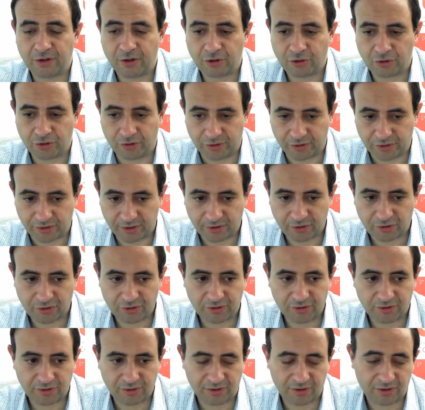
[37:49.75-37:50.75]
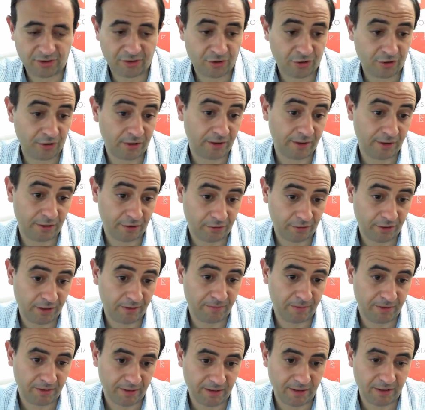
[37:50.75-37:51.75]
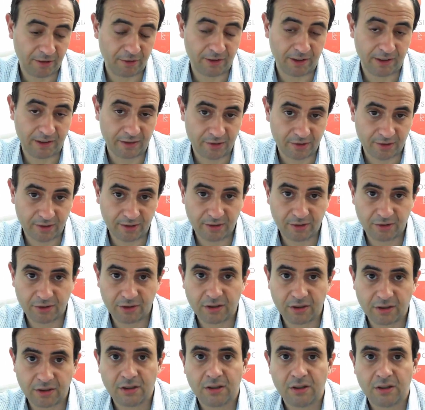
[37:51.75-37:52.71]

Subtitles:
jurisdictions and certainly the treatment in the United States.